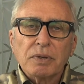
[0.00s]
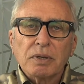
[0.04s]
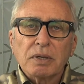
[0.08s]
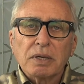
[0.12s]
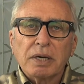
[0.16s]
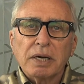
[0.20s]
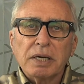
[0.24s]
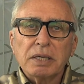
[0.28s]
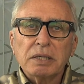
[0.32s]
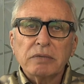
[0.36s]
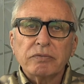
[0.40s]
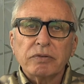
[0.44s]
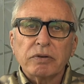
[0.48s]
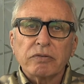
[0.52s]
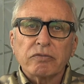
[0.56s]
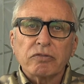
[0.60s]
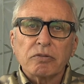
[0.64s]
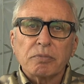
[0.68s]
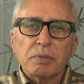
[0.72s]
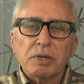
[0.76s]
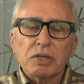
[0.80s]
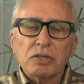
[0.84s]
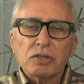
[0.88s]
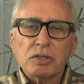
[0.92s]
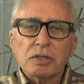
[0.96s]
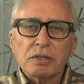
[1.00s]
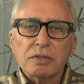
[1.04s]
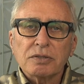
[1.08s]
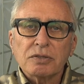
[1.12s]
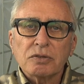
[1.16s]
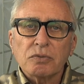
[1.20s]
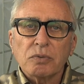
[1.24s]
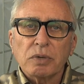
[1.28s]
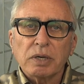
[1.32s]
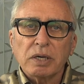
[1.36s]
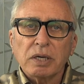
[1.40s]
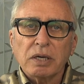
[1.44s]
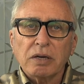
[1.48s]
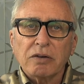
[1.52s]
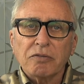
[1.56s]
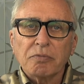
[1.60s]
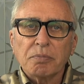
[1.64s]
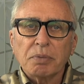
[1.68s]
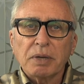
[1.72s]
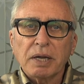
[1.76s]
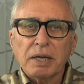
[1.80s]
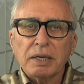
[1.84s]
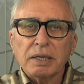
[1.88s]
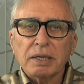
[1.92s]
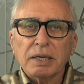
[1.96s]
kind of information as a way of
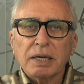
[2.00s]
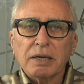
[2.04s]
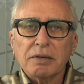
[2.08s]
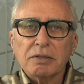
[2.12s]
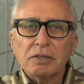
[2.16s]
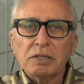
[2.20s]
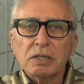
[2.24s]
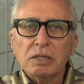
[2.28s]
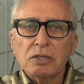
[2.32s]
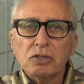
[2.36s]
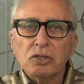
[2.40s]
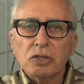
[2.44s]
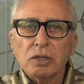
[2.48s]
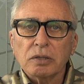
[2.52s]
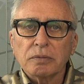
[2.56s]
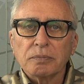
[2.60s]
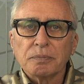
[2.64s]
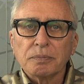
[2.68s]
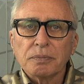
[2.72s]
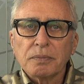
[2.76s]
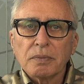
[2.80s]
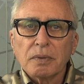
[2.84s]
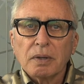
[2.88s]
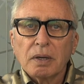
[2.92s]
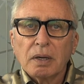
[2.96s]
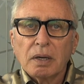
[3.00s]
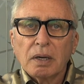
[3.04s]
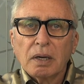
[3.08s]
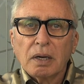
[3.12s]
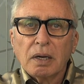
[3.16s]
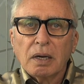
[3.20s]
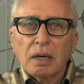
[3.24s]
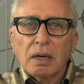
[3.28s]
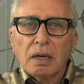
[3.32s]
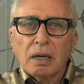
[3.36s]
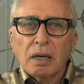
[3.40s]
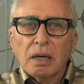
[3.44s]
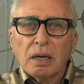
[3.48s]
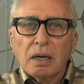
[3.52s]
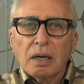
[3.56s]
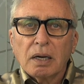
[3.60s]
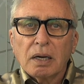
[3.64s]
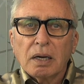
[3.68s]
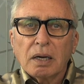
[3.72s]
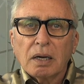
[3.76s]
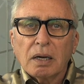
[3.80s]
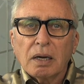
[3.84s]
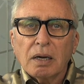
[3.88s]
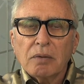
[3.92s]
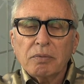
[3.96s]
planning our teaching.
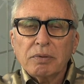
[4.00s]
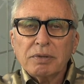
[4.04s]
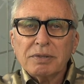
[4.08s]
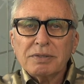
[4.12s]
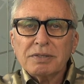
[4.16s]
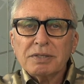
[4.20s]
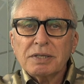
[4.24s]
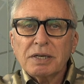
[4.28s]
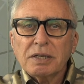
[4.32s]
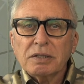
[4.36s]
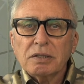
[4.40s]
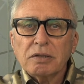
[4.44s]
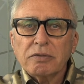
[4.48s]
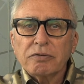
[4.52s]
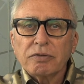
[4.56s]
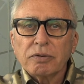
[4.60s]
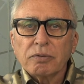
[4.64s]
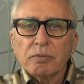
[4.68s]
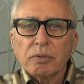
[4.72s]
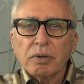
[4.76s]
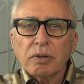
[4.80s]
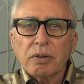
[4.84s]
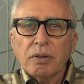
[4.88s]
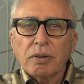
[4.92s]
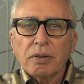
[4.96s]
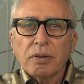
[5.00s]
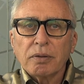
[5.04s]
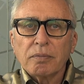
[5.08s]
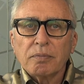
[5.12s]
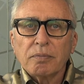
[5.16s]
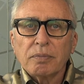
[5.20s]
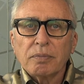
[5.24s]
I want to start off with